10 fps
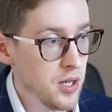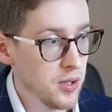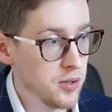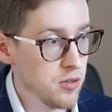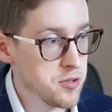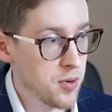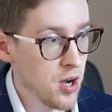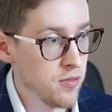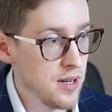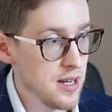Gross
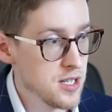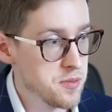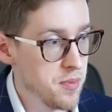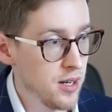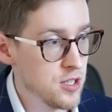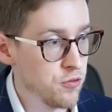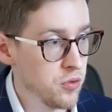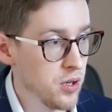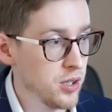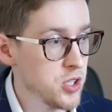profit is
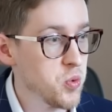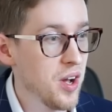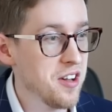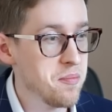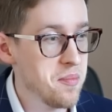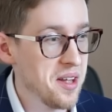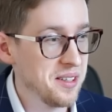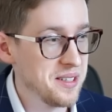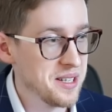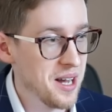-$412 million,